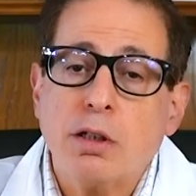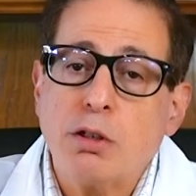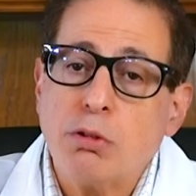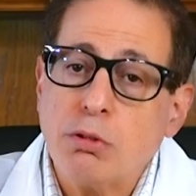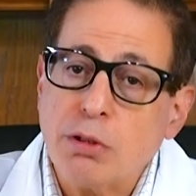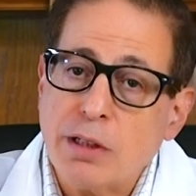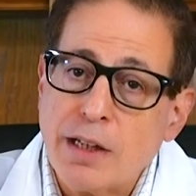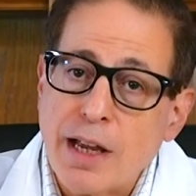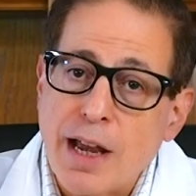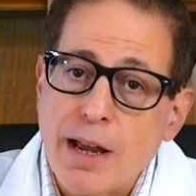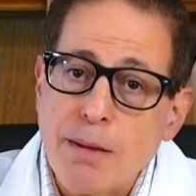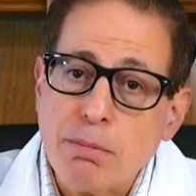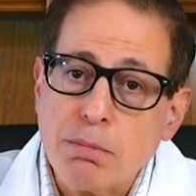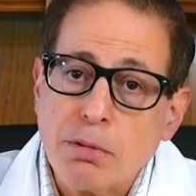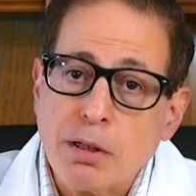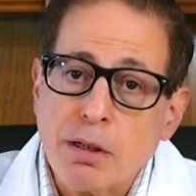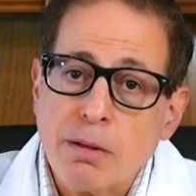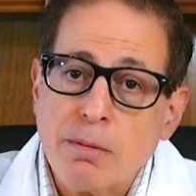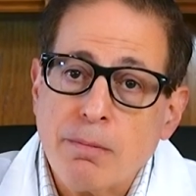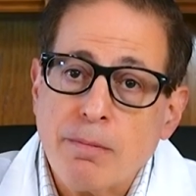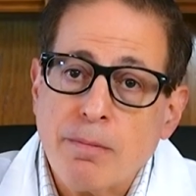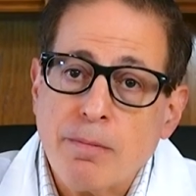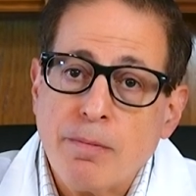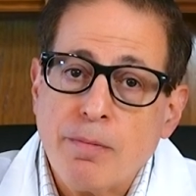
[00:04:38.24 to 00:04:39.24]
To adapt,
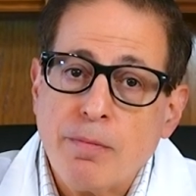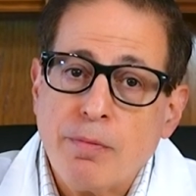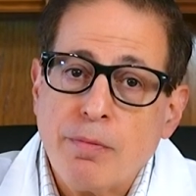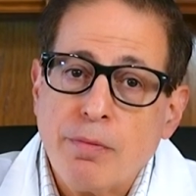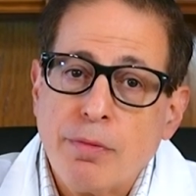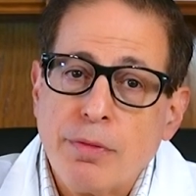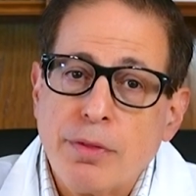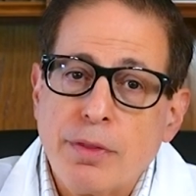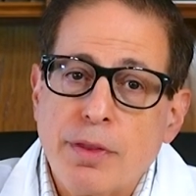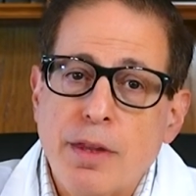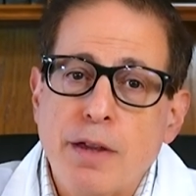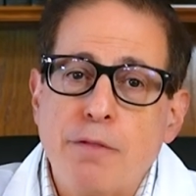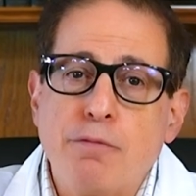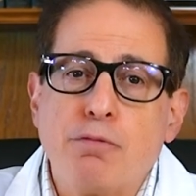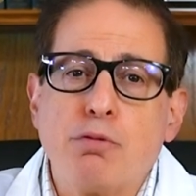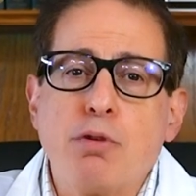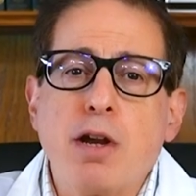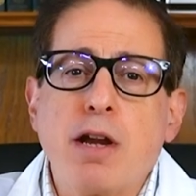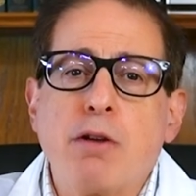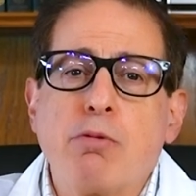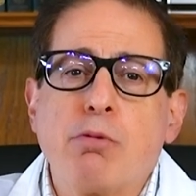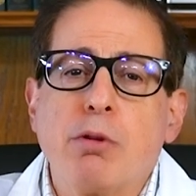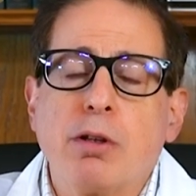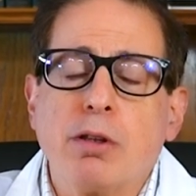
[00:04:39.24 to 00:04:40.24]
they
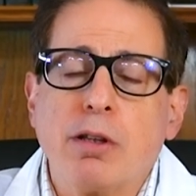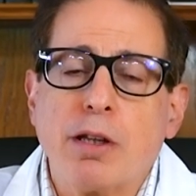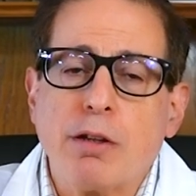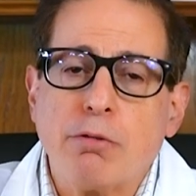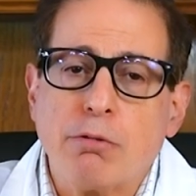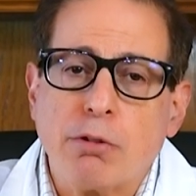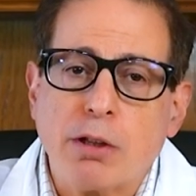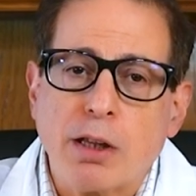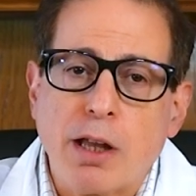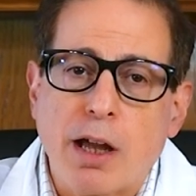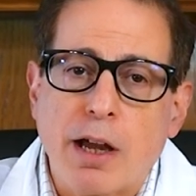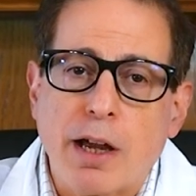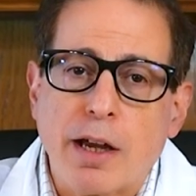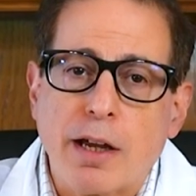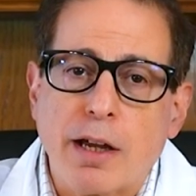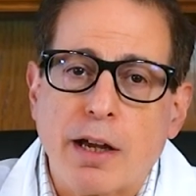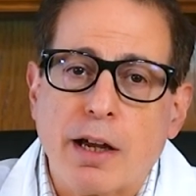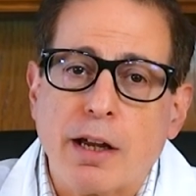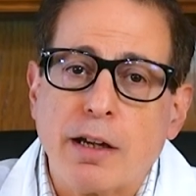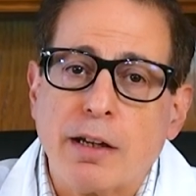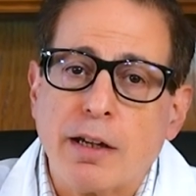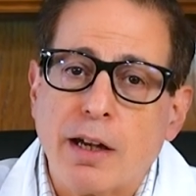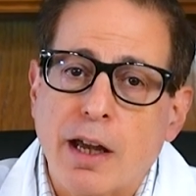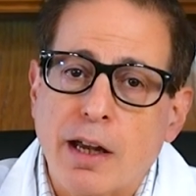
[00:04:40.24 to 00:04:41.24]
frequently rely
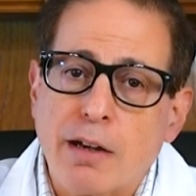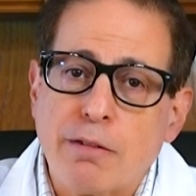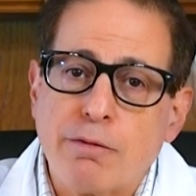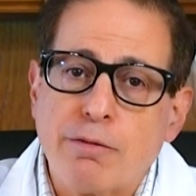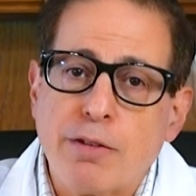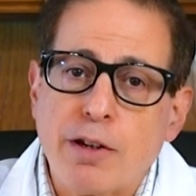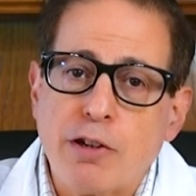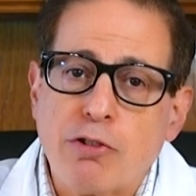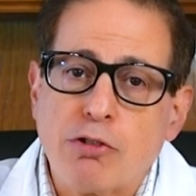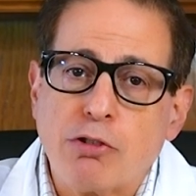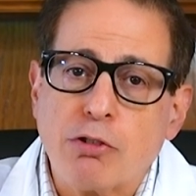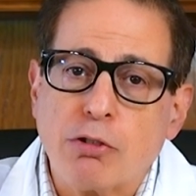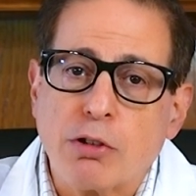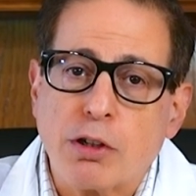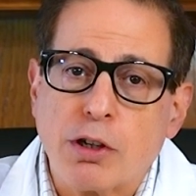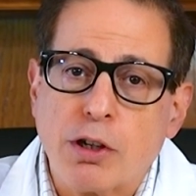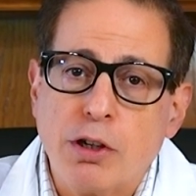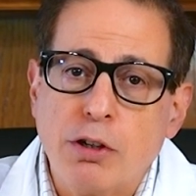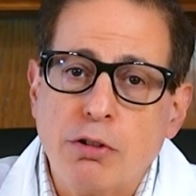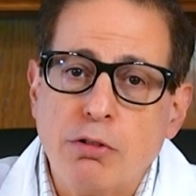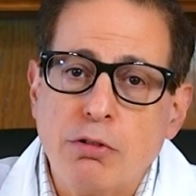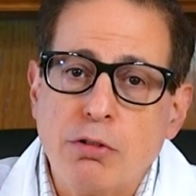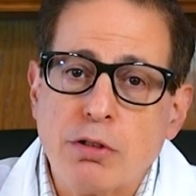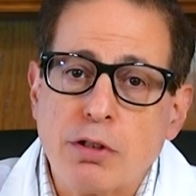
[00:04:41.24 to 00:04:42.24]
on non-facial
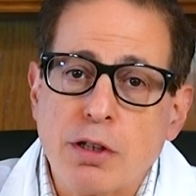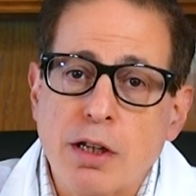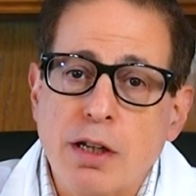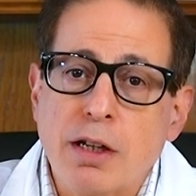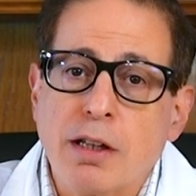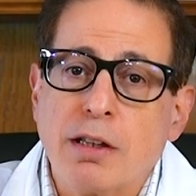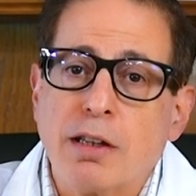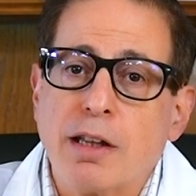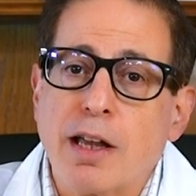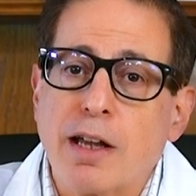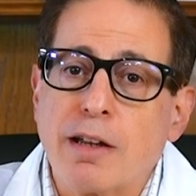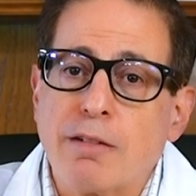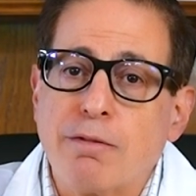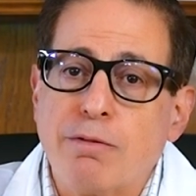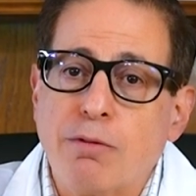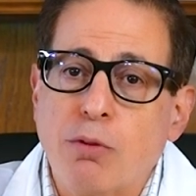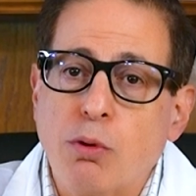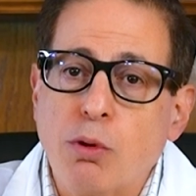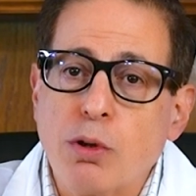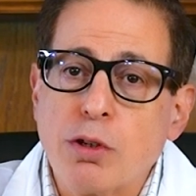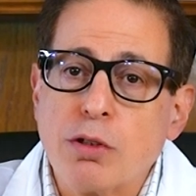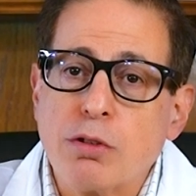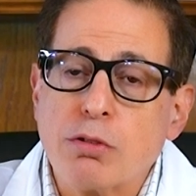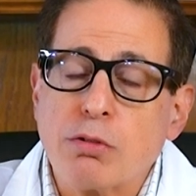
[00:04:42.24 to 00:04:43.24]
cues like
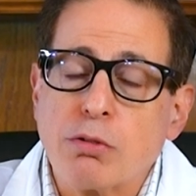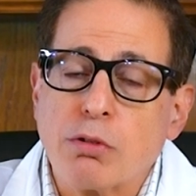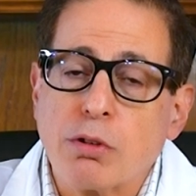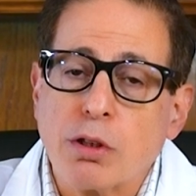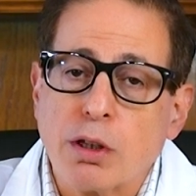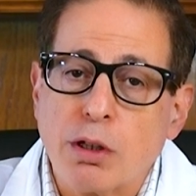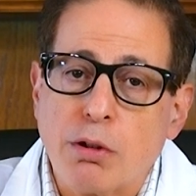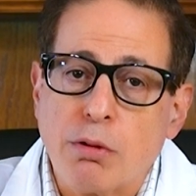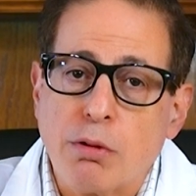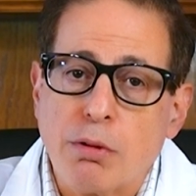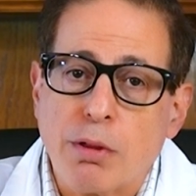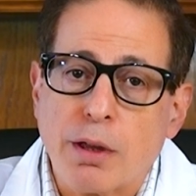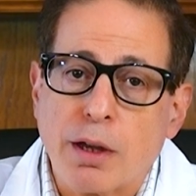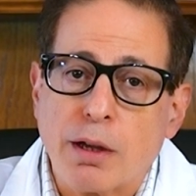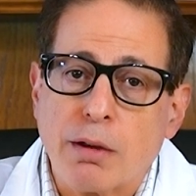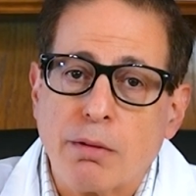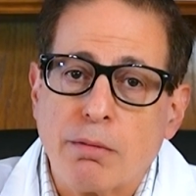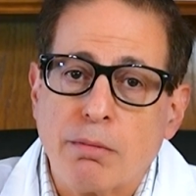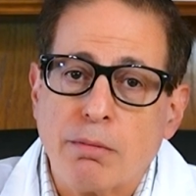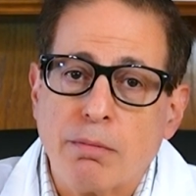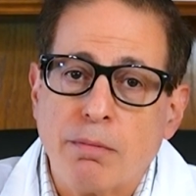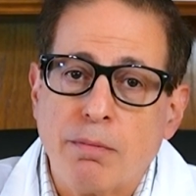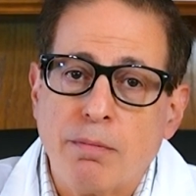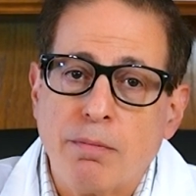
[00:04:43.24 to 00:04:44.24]
voice or clothing.